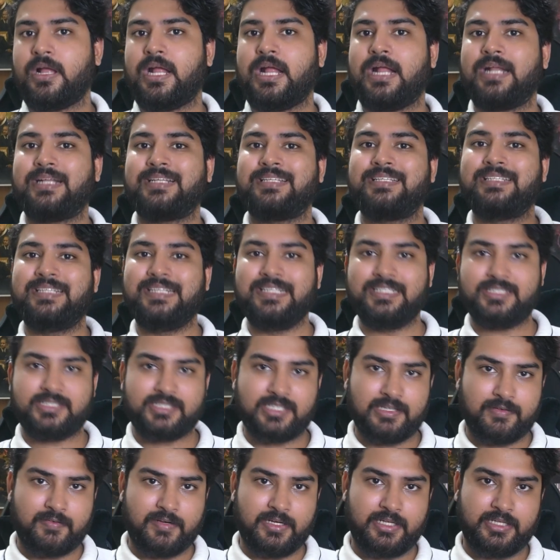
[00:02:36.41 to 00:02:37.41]
at least
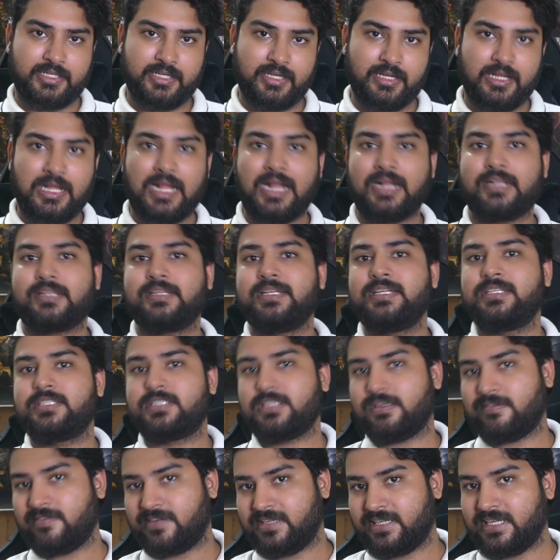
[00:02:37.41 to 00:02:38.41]
70
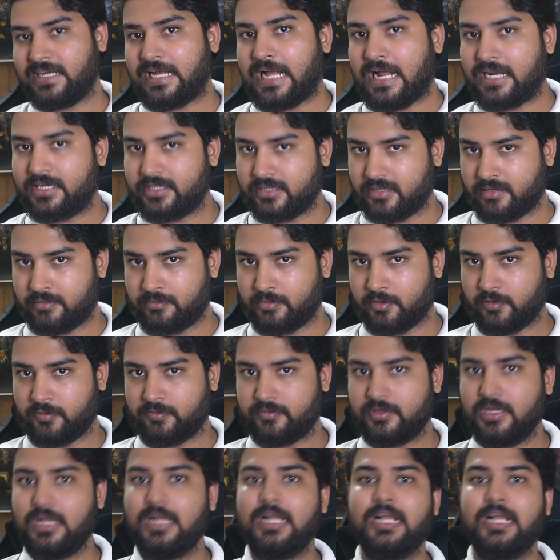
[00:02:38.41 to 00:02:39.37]
and above.